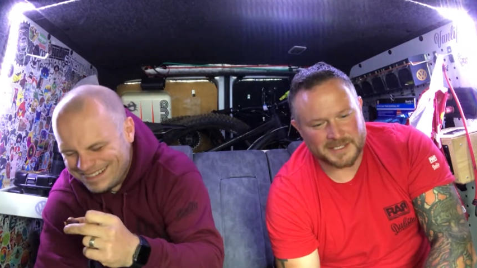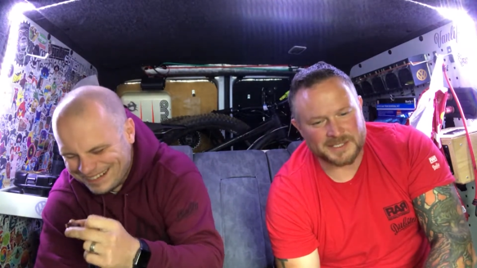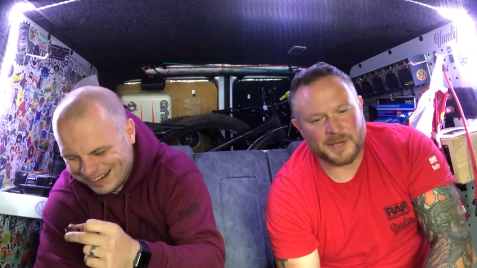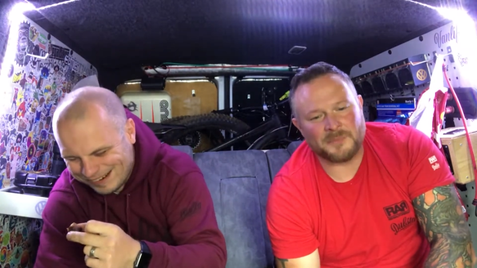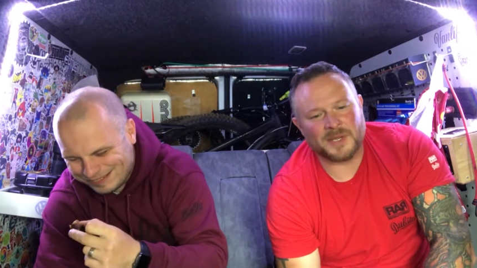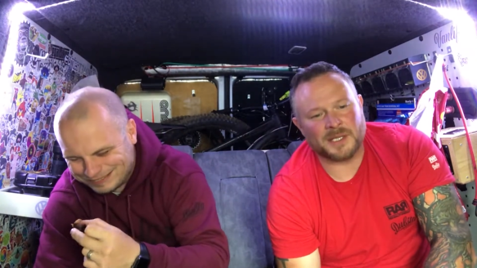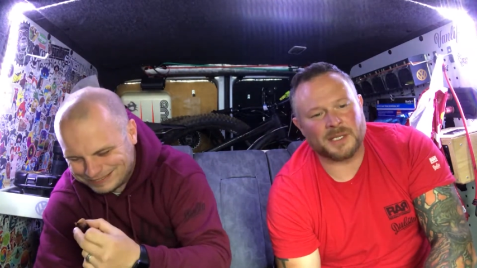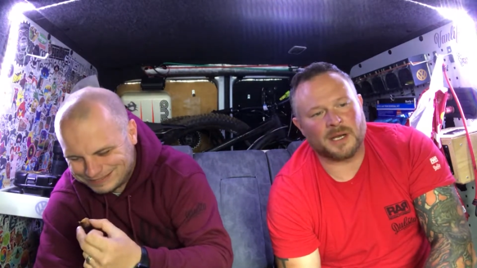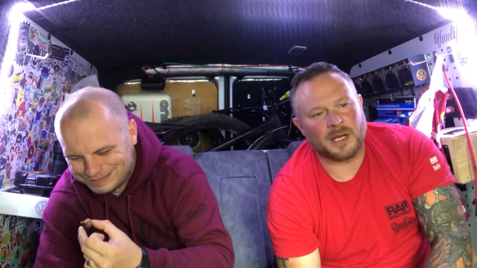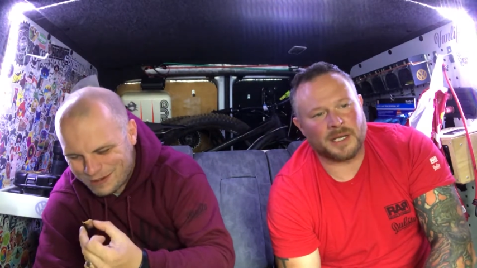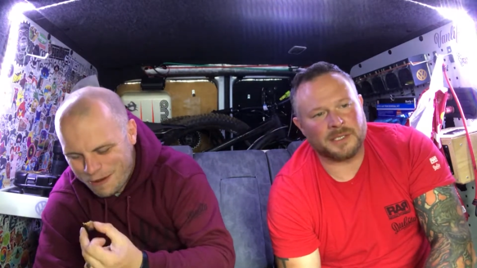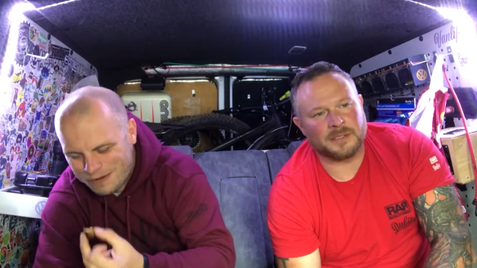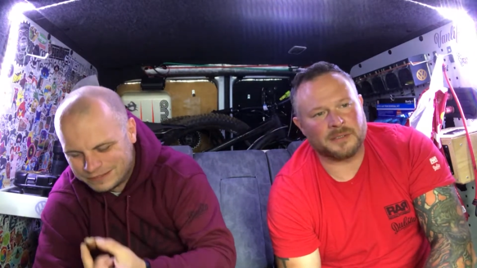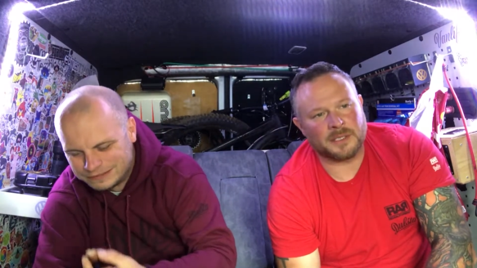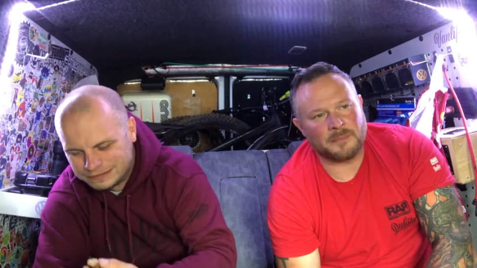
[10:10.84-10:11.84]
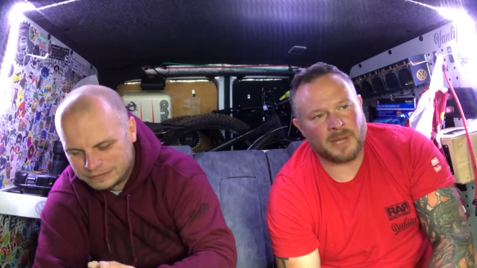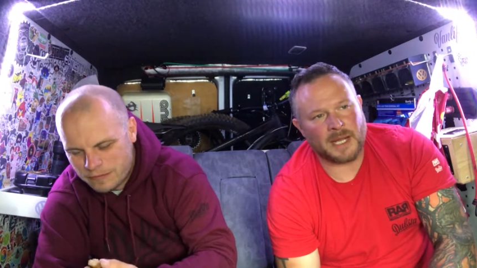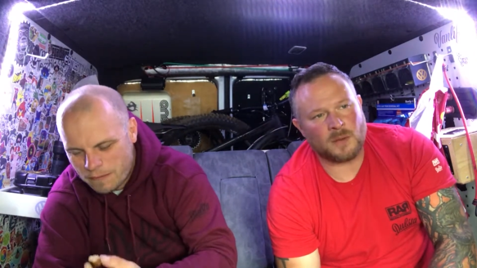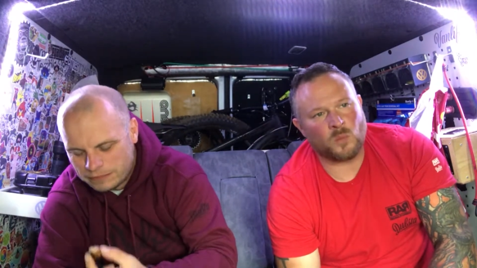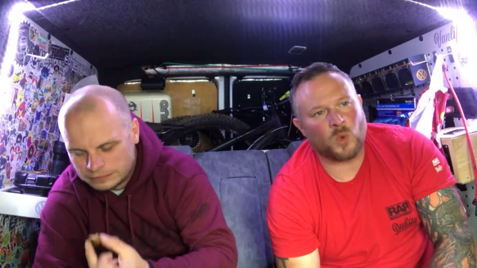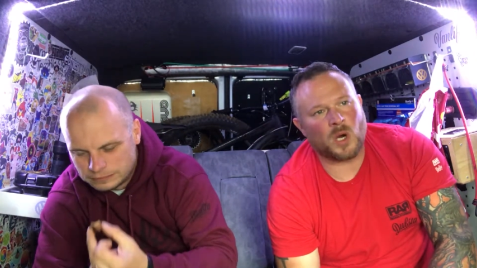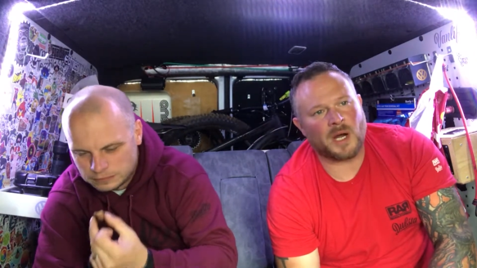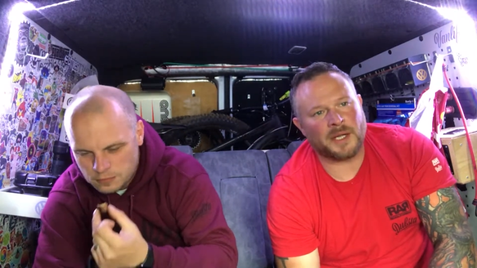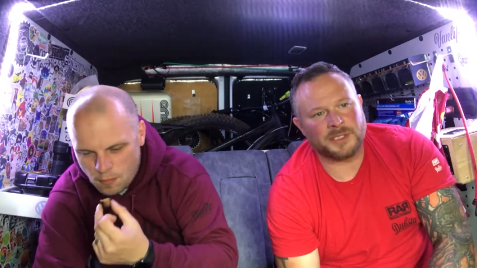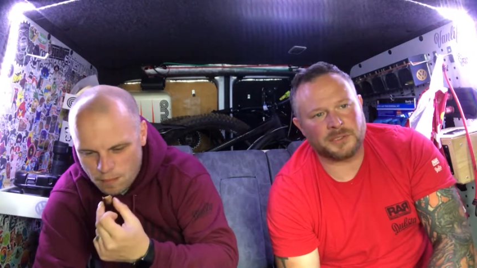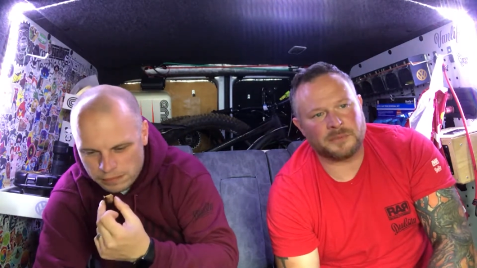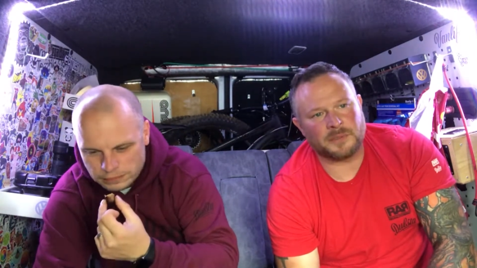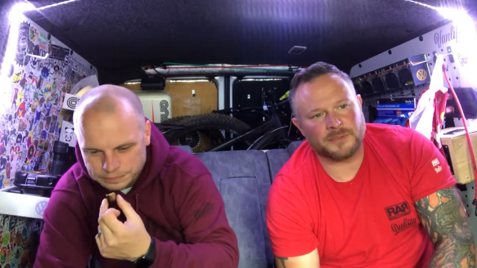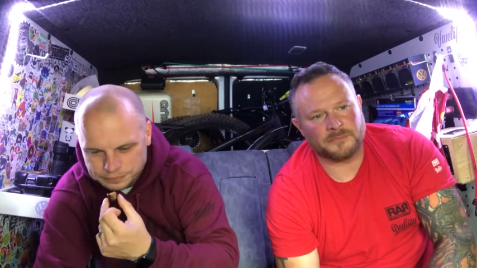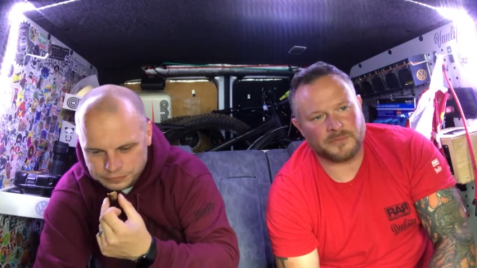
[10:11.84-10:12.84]
Speaker 1: it's something that I do. No matter what I
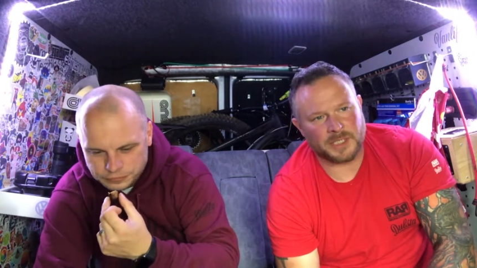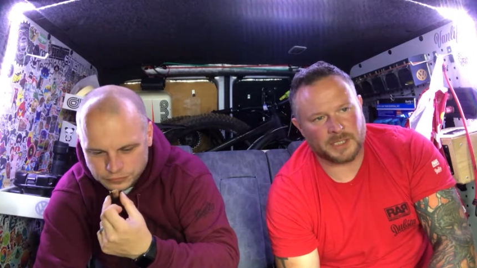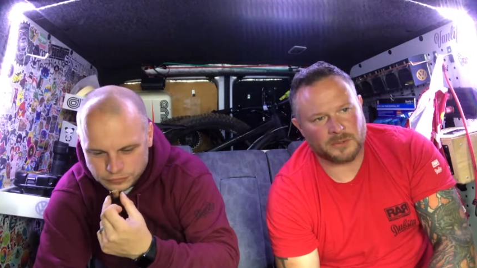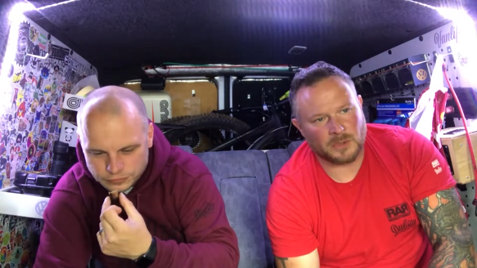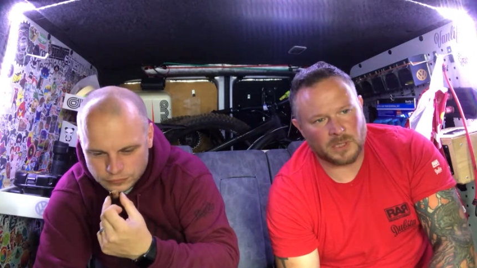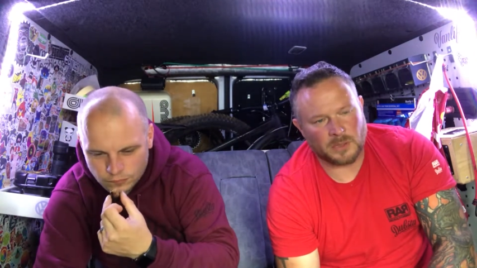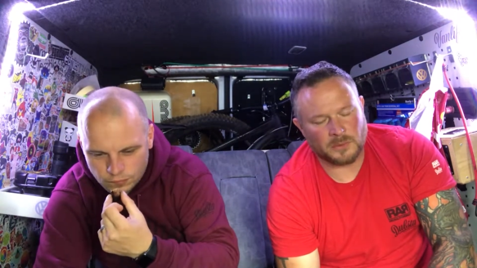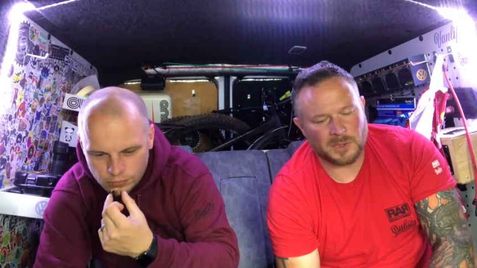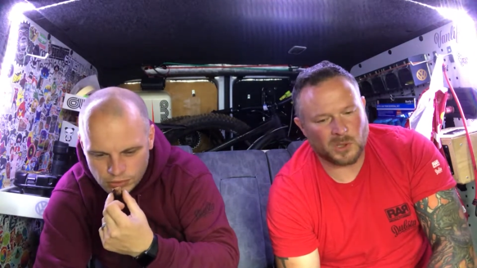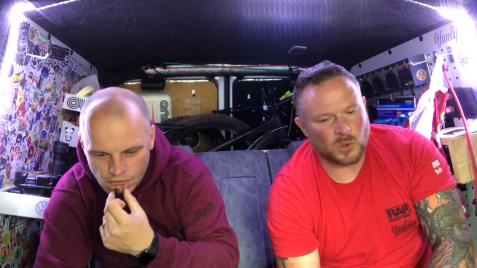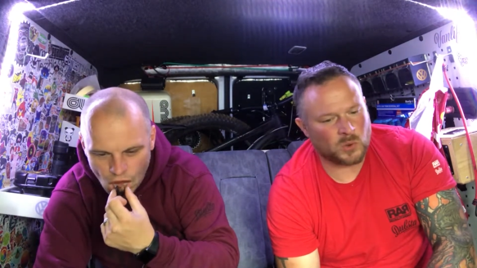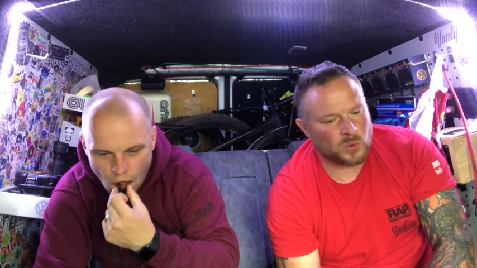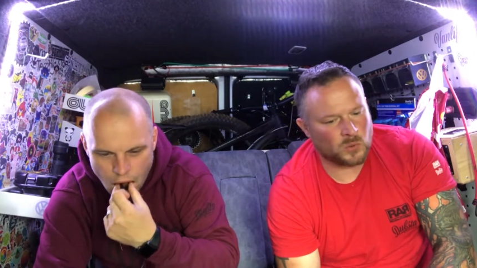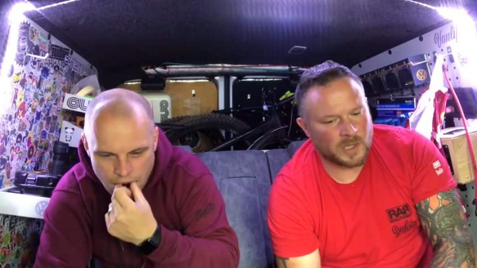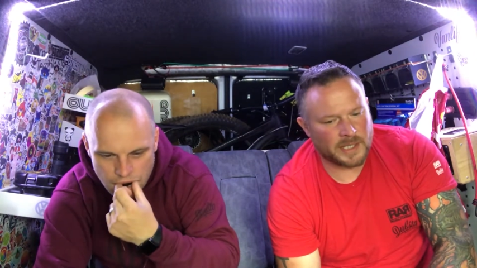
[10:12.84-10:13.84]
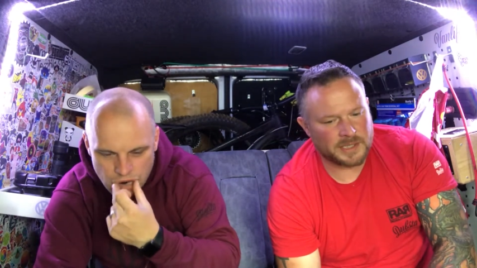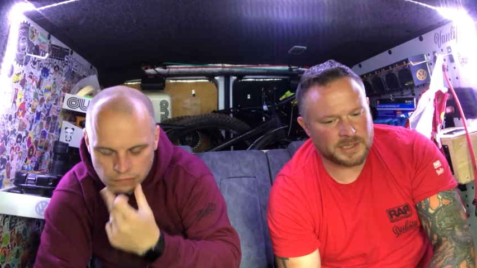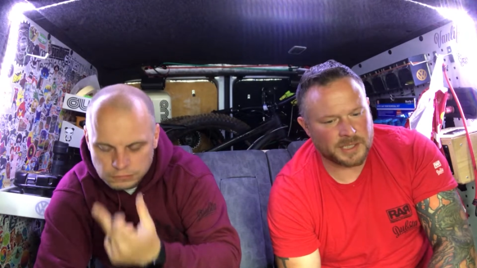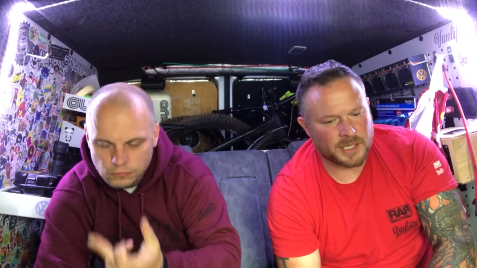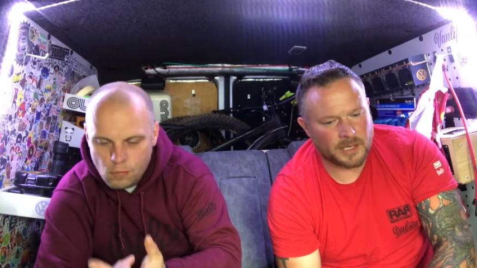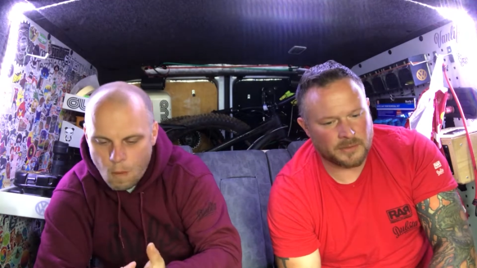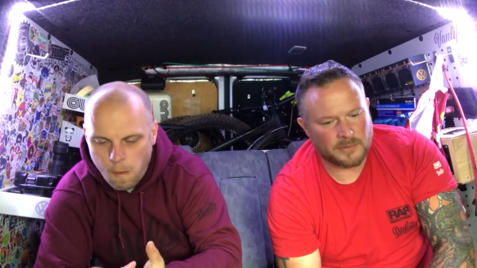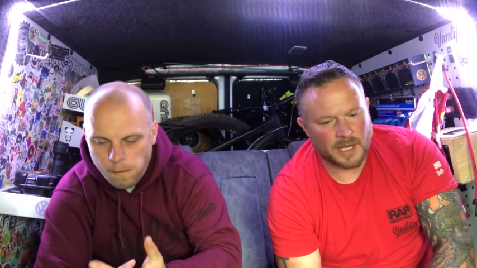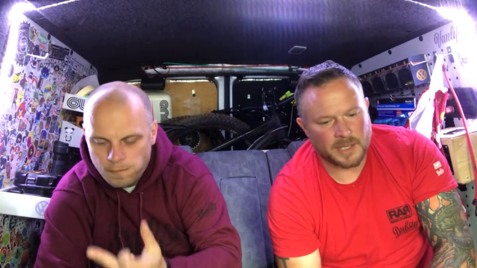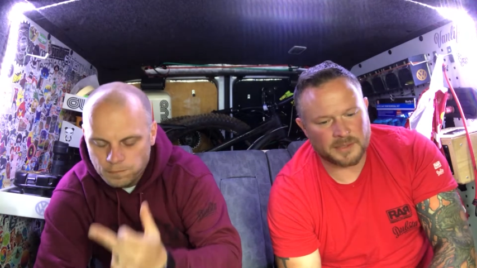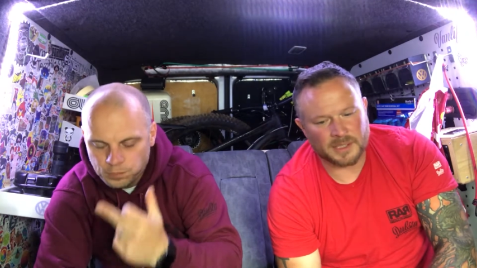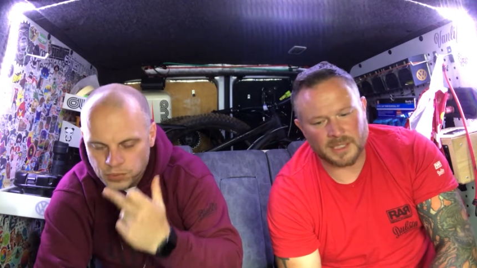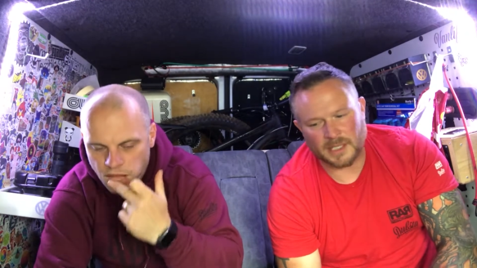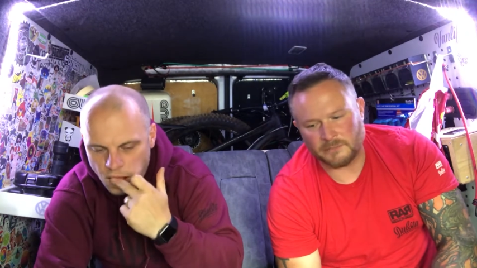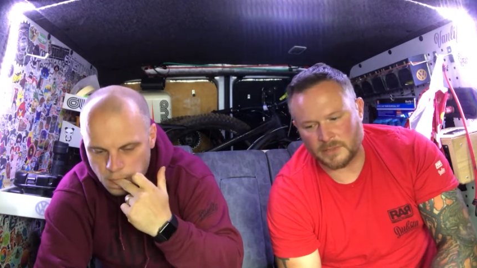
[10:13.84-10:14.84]
do on a vehicle, I will always go around
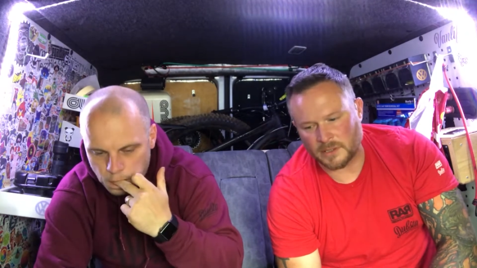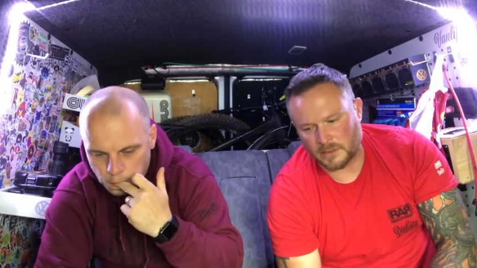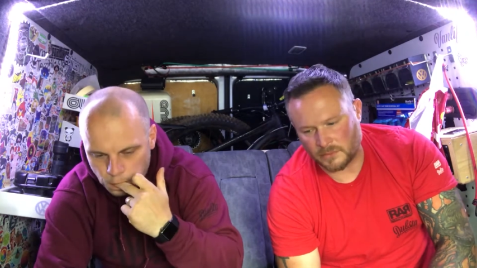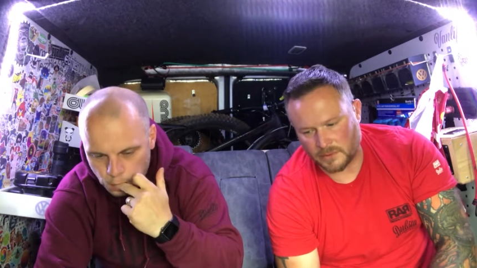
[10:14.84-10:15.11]
and give it a